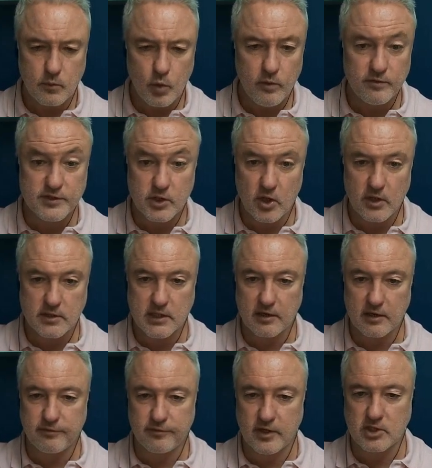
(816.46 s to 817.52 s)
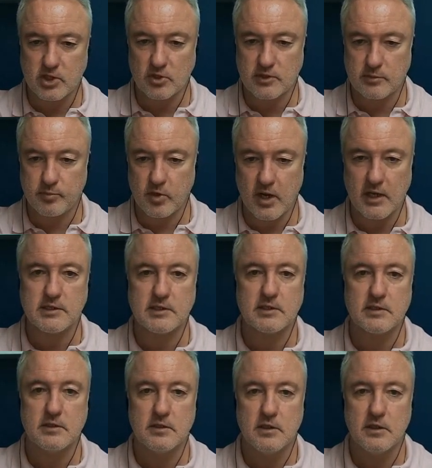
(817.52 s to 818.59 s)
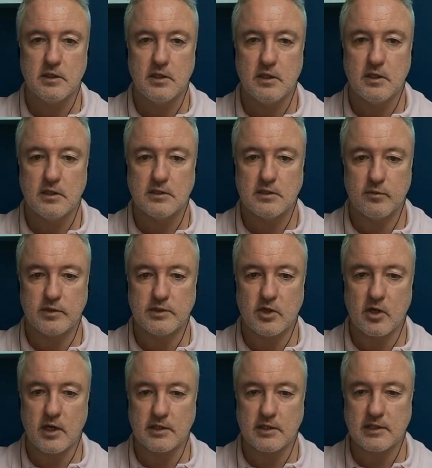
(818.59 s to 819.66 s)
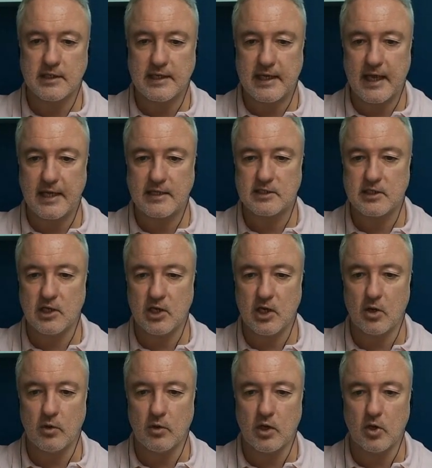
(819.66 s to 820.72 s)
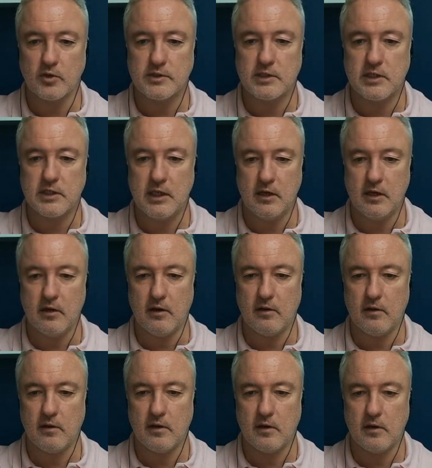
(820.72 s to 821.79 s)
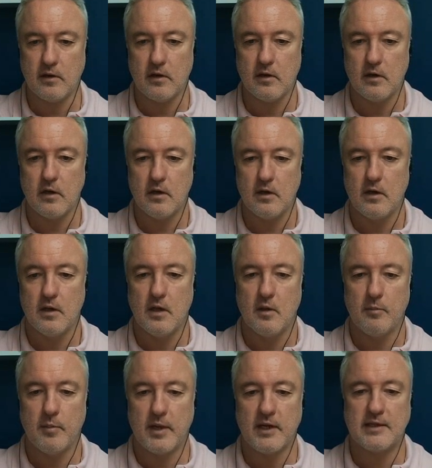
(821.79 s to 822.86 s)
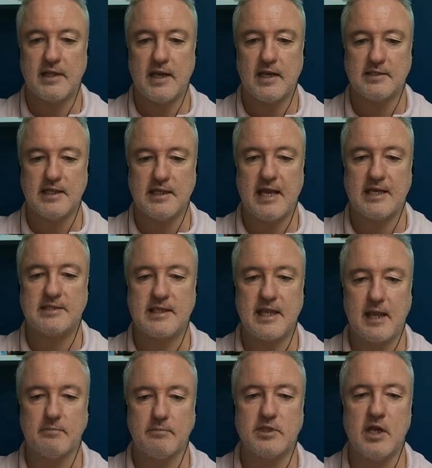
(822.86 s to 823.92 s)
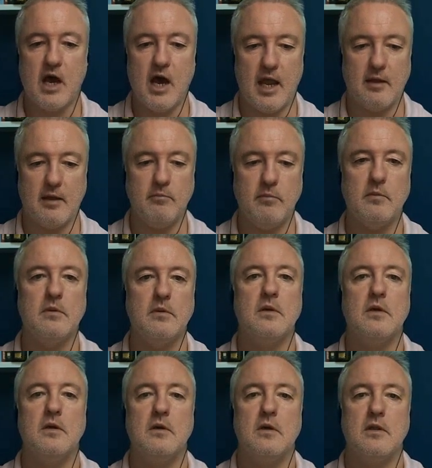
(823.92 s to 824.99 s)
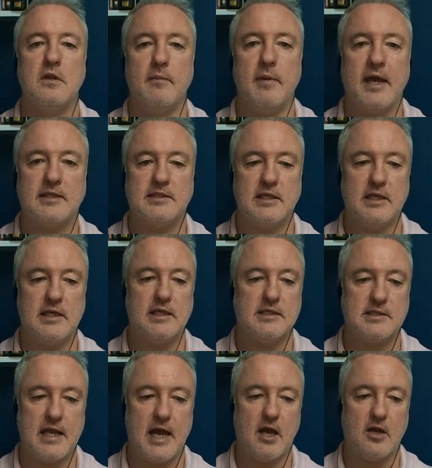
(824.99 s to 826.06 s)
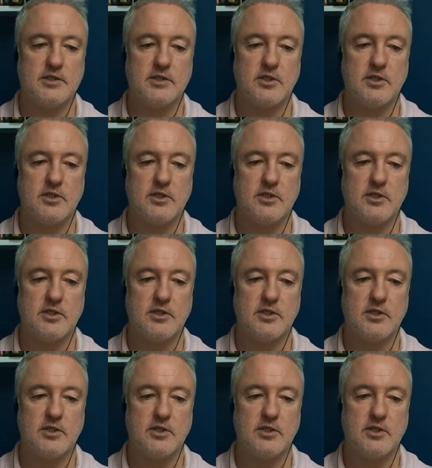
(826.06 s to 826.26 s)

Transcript: We've started to get fresh lows in price. So we're starting to get lower lows here. But at that exact same time, the MACD has now